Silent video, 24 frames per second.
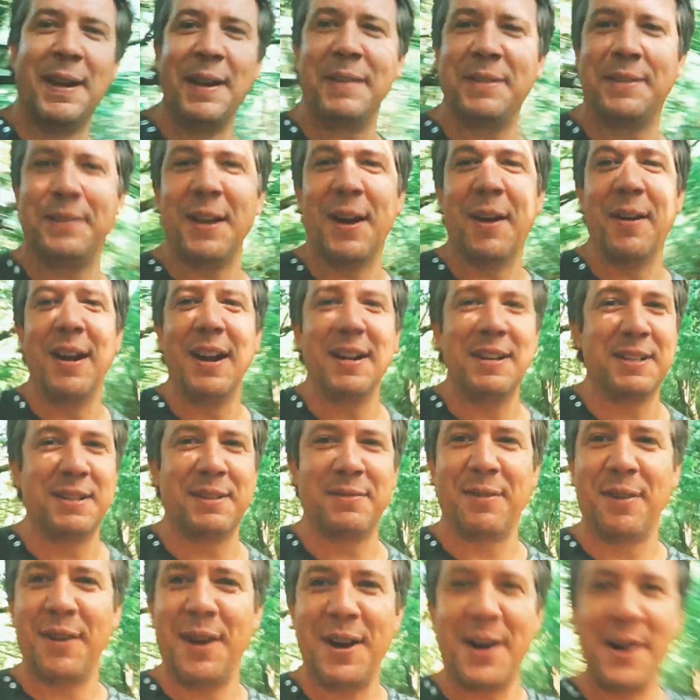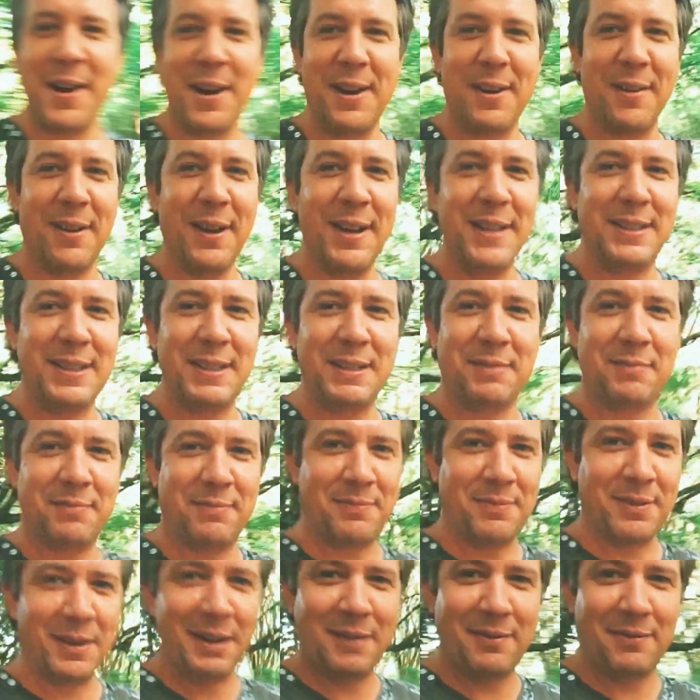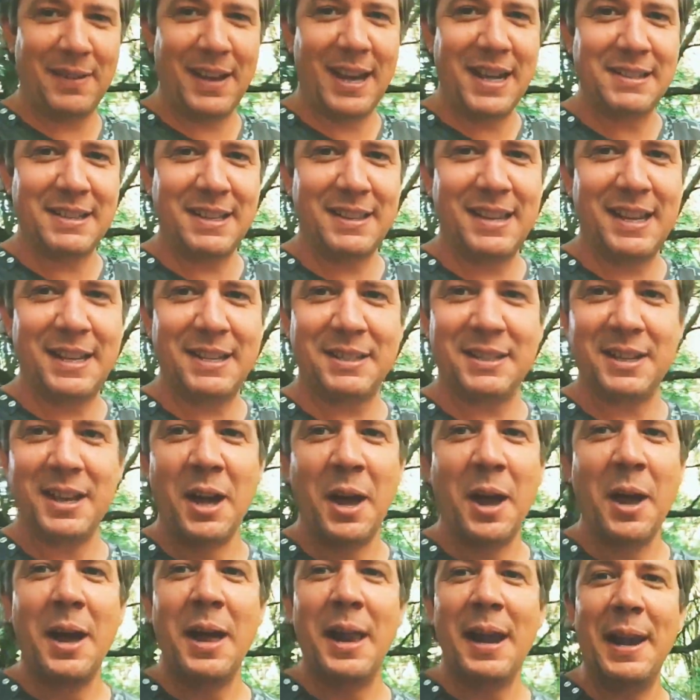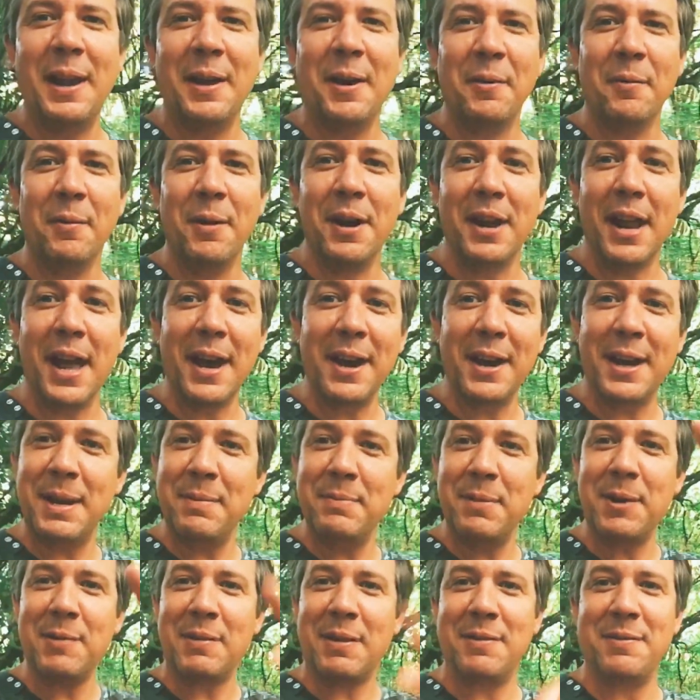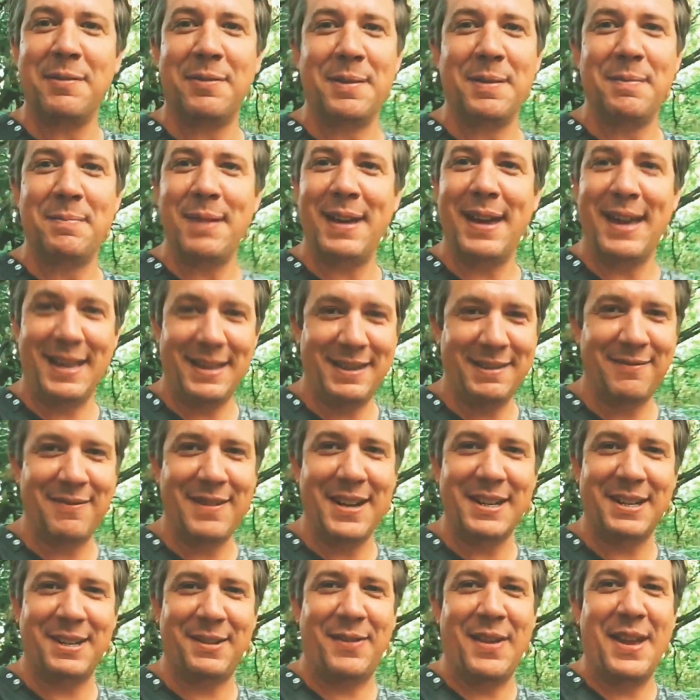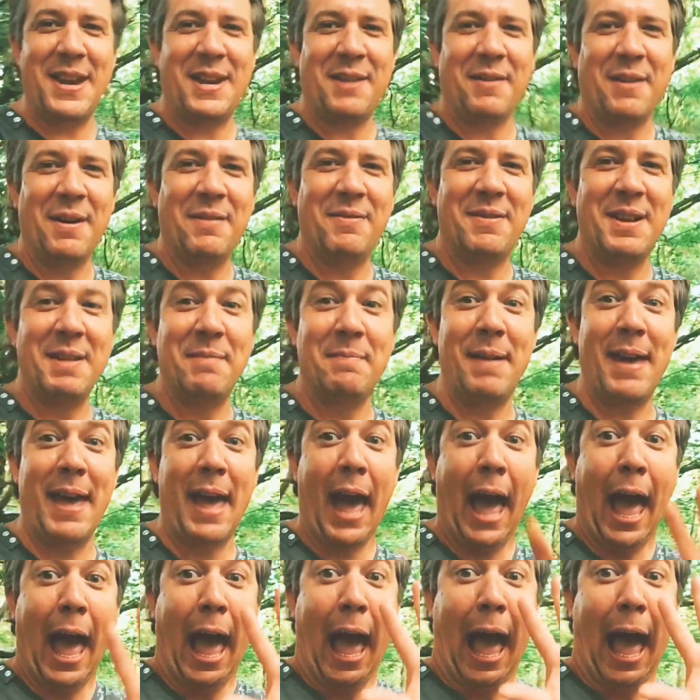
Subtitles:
Sorry, I just thought I heard a noise. It's full of things in this little wood. I'm gonna move on for a bit and finish the video off in a bit.